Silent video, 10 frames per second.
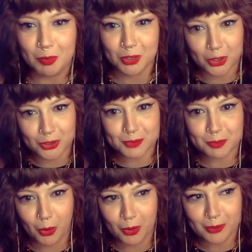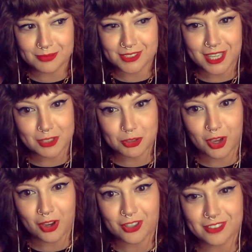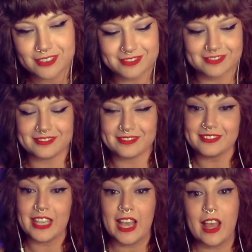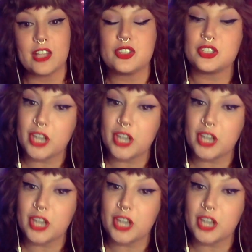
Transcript: know this poem/song. The